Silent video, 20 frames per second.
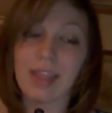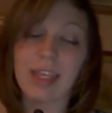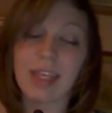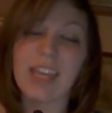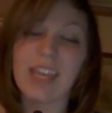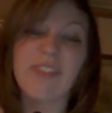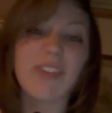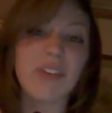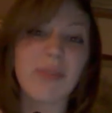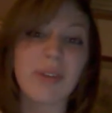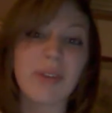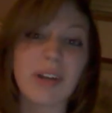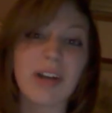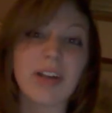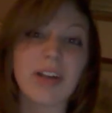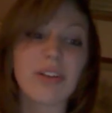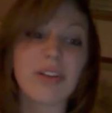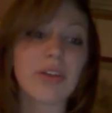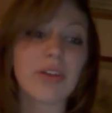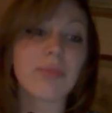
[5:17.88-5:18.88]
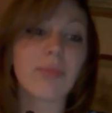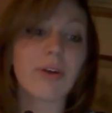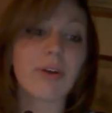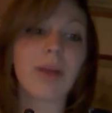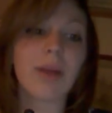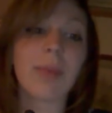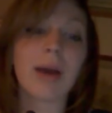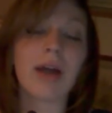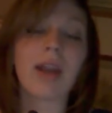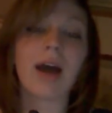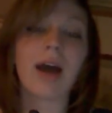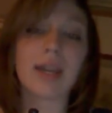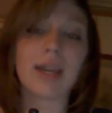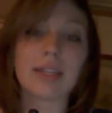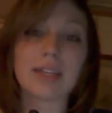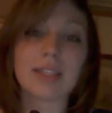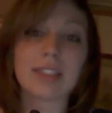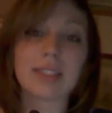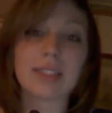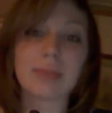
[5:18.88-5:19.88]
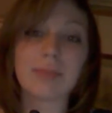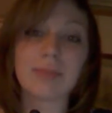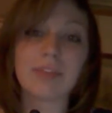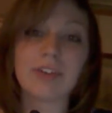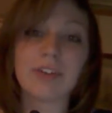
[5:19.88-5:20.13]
If you want to learn more about autism,